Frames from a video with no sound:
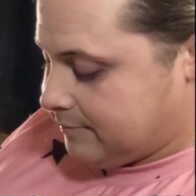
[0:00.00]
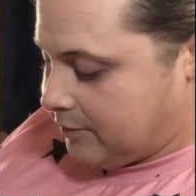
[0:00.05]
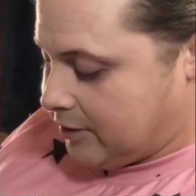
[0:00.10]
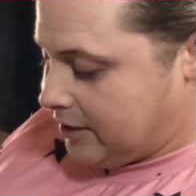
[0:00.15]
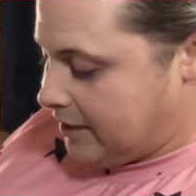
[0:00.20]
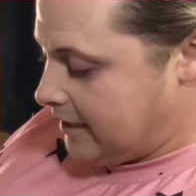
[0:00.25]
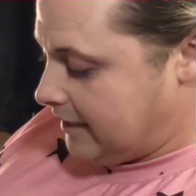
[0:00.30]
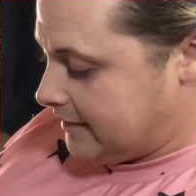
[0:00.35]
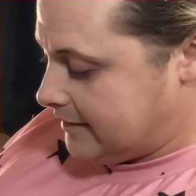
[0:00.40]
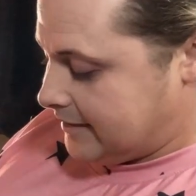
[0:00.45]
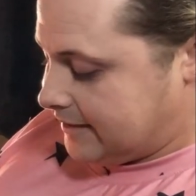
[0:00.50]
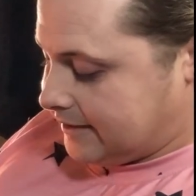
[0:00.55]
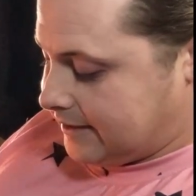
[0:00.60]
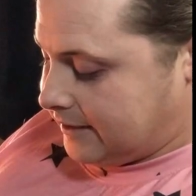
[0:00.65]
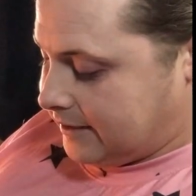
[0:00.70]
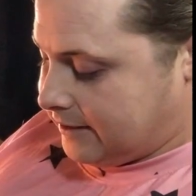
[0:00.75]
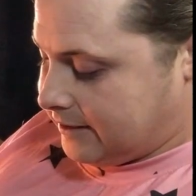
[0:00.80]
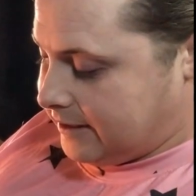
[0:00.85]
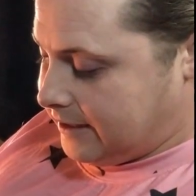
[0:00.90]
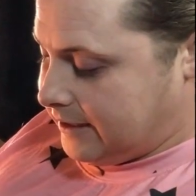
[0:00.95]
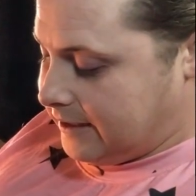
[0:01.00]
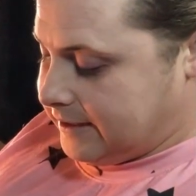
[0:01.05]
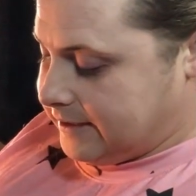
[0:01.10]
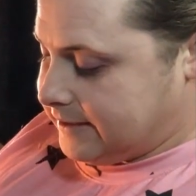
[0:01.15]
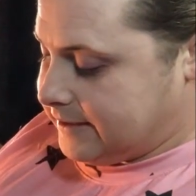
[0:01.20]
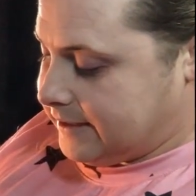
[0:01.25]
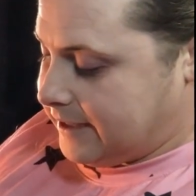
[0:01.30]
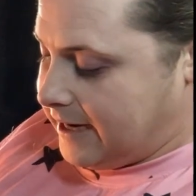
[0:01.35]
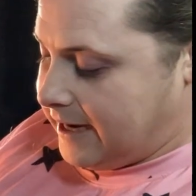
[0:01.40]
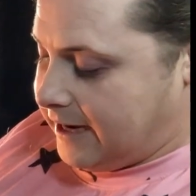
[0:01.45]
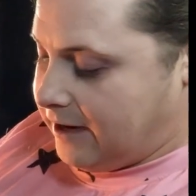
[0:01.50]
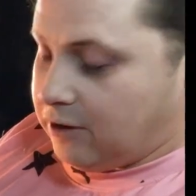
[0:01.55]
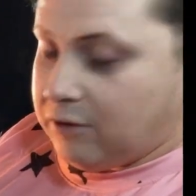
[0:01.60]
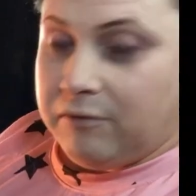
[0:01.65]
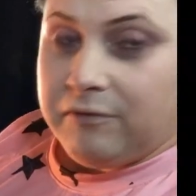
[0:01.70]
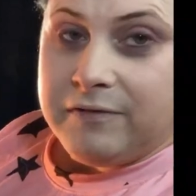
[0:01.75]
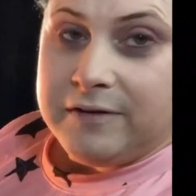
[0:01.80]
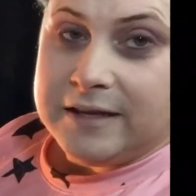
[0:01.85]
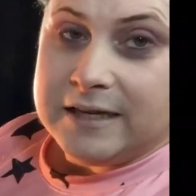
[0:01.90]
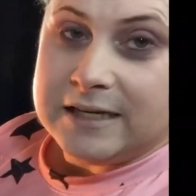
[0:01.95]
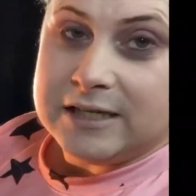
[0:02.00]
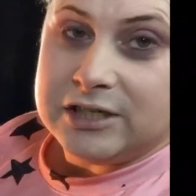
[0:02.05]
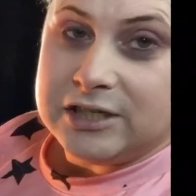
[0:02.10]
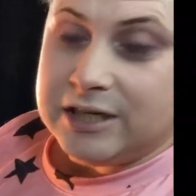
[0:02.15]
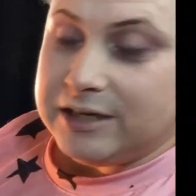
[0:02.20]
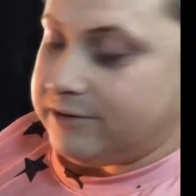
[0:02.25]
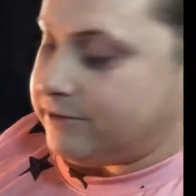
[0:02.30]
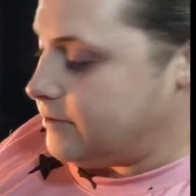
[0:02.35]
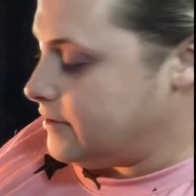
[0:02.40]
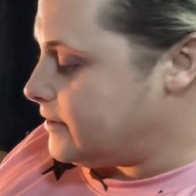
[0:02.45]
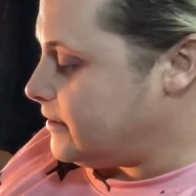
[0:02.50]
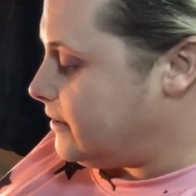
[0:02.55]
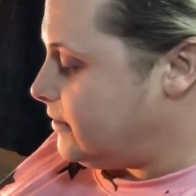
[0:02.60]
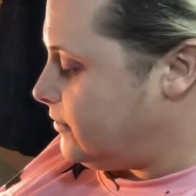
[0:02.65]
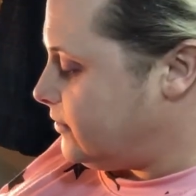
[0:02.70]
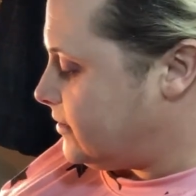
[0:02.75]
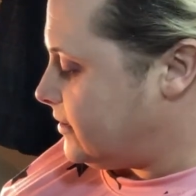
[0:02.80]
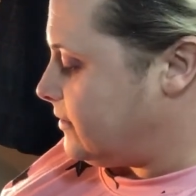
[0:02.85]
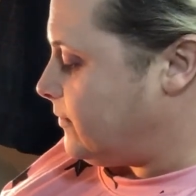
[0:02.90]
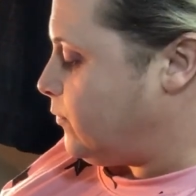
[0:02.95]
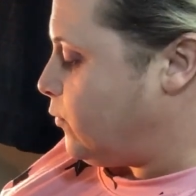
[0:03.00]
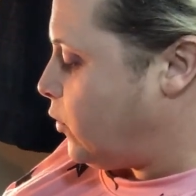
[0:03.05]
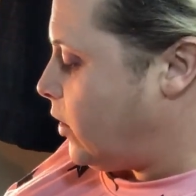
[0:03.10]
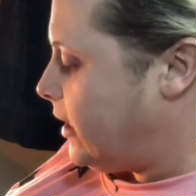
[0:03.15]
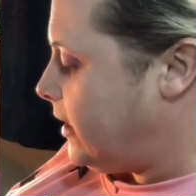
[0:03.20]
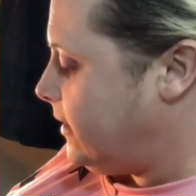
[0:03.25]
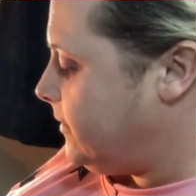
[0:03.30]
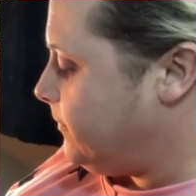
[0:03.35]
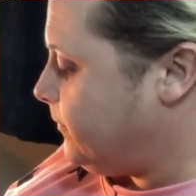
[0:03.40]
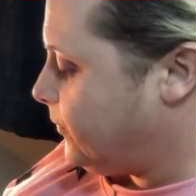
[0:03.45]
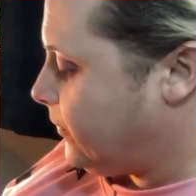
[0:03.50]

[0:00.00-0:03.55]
next thing is to get healthy this year and to lose some weight.